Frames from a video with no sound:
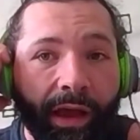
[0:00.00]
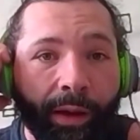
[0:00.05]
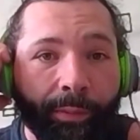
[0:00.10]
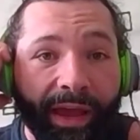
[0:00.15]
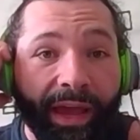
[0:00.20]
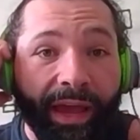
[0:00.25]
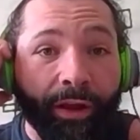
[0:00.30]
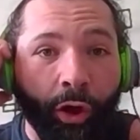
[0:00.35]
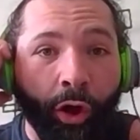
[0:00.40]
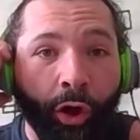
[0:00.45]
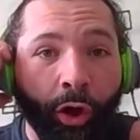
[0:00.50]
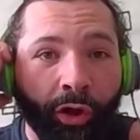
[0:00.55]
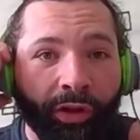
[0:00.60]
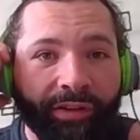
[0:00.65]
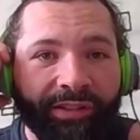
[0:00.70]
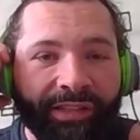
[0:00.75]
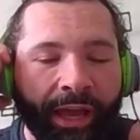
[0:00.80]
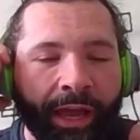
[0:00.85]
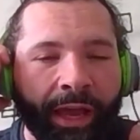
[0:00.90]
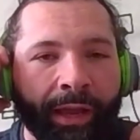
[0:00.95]
at all
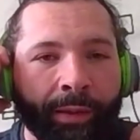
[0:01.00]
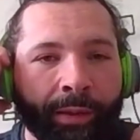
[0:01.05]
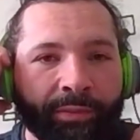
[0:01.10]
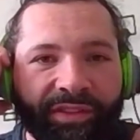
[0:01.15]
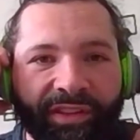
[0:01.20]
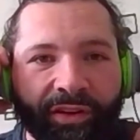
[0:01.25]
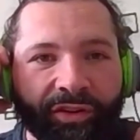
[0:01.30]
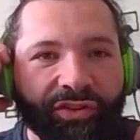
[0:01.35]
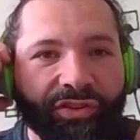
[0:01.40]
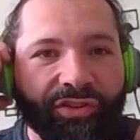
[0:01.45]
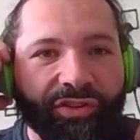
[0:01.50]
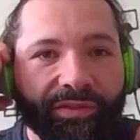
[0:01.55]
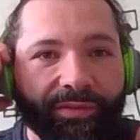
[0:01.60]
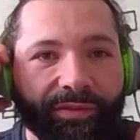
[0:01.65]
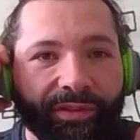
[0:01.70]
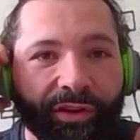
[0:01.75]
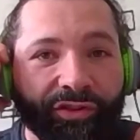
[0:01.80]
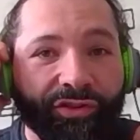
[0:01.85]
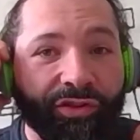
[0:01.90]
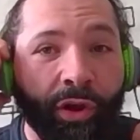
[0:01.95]
times,
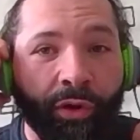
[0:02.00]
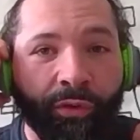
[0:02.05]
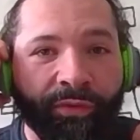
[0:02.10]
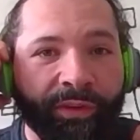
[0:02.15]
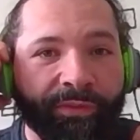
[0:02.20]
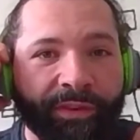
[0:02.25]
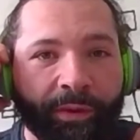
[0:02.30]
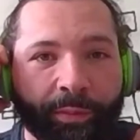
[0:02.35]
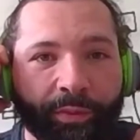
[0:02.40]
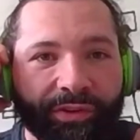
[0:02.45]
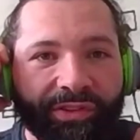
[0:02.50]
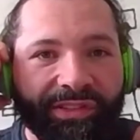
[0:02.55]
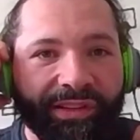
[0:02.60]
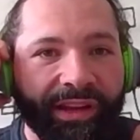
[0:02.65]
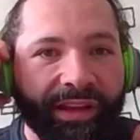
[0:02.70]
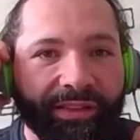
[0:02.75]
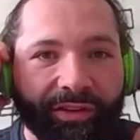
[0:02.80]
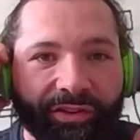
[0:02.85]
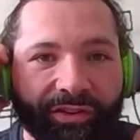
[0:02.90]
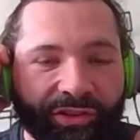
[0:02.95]
there's no
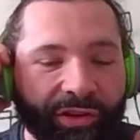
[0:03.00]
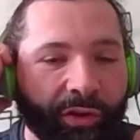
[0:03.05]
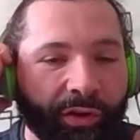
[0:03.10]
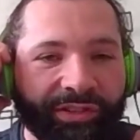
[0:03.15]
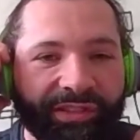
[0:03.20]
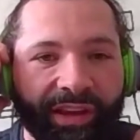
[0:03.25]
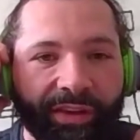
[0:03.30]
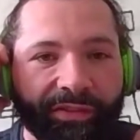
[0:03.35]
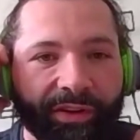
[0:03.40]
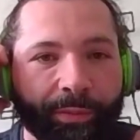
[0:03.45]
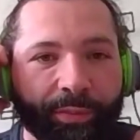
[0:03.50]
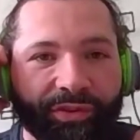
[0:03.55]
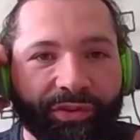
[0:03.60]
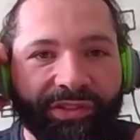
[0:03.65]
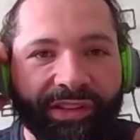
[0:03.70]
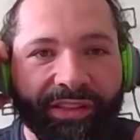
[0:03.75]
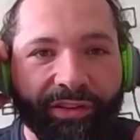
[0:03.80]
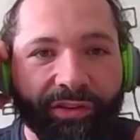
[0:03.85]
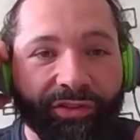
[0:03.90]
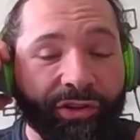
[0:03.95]
50%, there's no
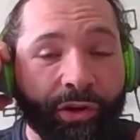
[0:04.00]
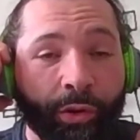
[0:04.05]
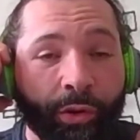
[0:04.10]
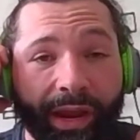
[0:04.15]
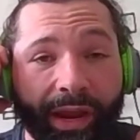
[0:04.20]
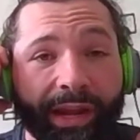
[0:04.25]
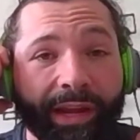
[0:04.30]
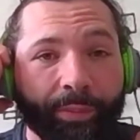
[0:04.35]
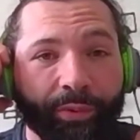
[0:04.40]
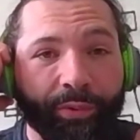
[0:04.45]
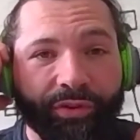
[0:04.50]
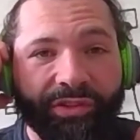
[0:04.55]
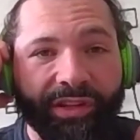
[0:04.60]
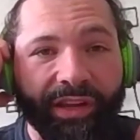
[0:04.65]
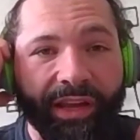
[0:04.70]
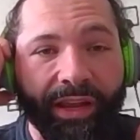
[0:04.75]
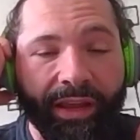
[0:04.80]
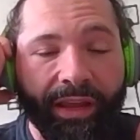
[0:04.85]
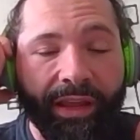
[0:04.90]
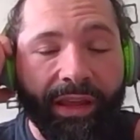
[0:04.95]
70%, there's no
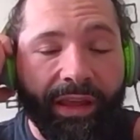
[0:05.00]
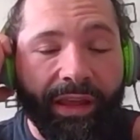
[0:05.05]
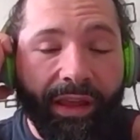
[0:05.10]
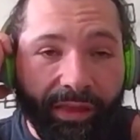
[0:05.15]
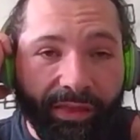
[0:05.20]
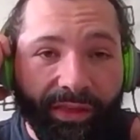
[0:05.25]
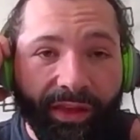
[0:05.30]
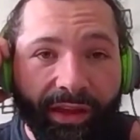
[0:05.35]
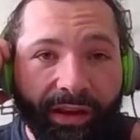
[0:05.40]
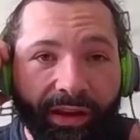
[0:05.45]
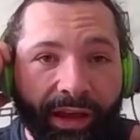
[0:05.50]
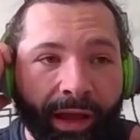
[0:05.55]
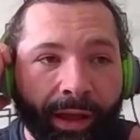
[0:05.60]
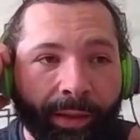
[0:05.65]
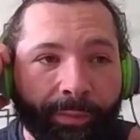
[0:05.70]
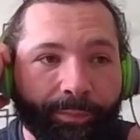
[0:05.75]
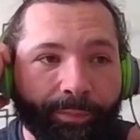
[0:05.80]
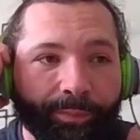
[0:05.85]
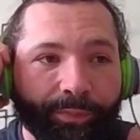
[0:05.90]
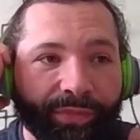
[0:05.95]
80%. That
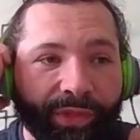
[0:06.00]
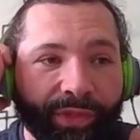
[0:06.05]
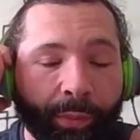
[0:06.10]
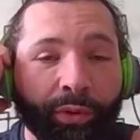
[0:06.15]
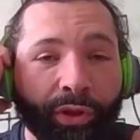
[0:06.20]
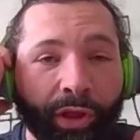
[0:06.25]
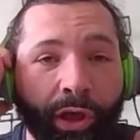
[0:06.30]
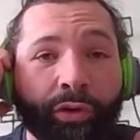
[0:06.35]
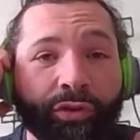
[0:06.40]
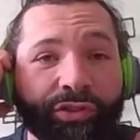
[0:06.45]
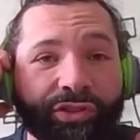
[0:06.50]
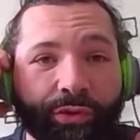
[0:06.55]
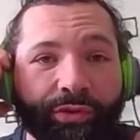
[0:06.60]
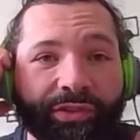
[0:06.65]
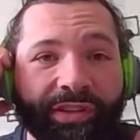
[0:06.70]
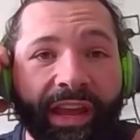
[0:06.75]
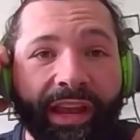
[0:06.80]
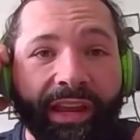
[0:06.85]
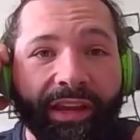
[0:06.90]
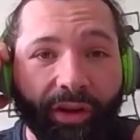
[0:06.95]
the blows you
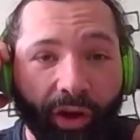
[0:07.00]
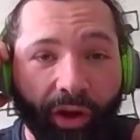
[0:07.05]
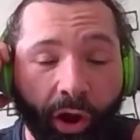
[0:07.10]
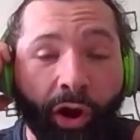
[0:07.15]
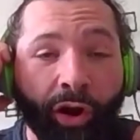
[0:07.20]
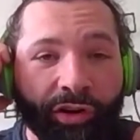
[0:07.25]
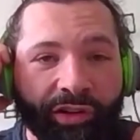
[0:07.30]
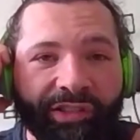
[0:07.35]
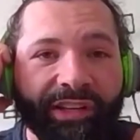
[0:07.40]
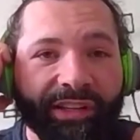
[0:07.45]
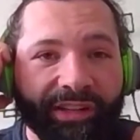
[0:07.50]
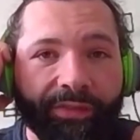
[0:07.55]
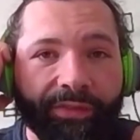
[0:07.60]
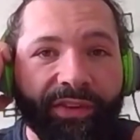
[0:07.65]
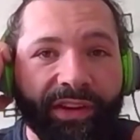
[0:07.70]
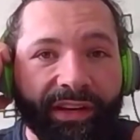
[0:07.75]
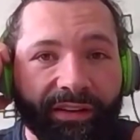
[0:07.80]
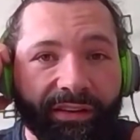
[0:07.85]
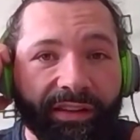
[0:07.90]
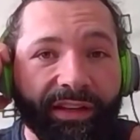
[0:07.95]
take are
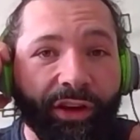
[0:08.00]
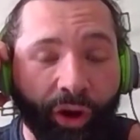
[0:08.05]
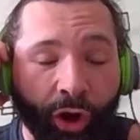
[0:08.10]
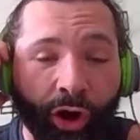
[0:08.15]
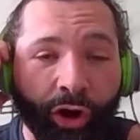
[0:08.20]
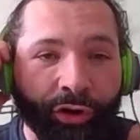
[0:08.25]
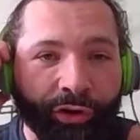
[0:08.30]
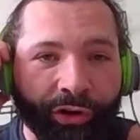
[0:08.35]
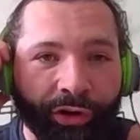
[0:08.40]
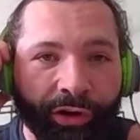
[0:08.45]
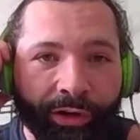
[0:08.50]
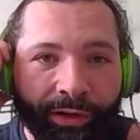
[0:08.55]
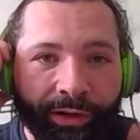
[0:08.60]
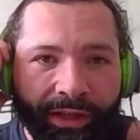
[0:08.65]
significantly harder.